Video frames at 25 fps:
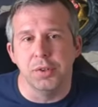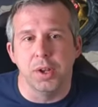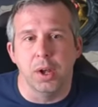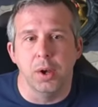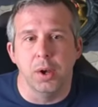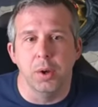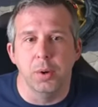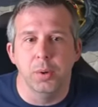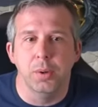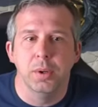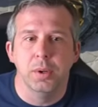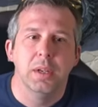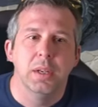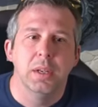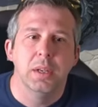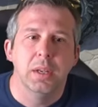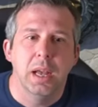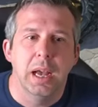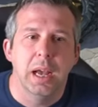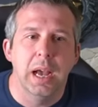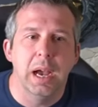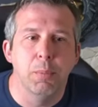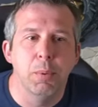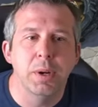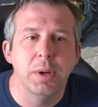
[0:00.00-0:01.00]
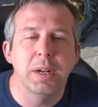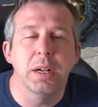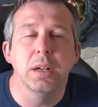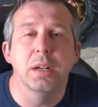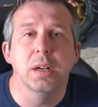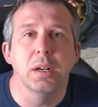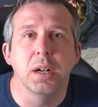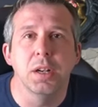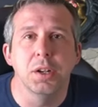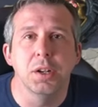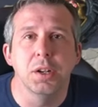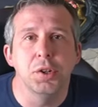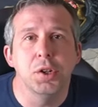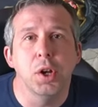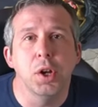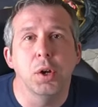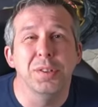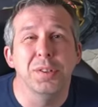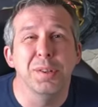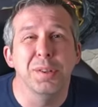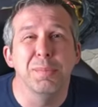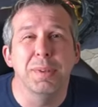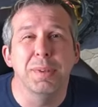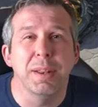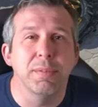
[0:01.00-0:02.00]
So we're going to kind of show
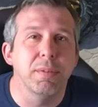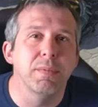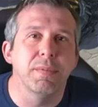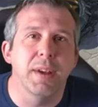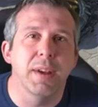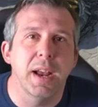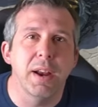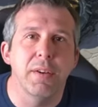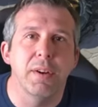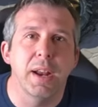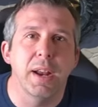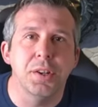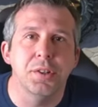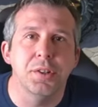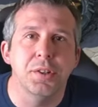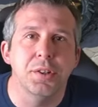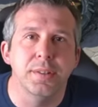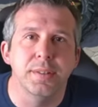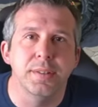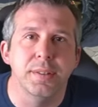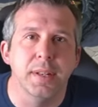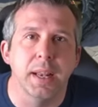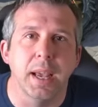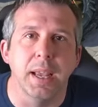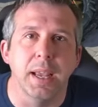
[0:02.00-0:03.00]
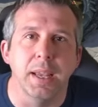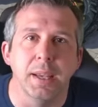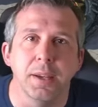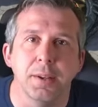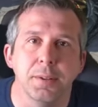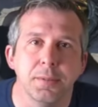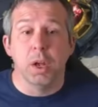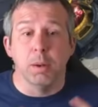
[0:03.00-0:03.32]
some different variations today.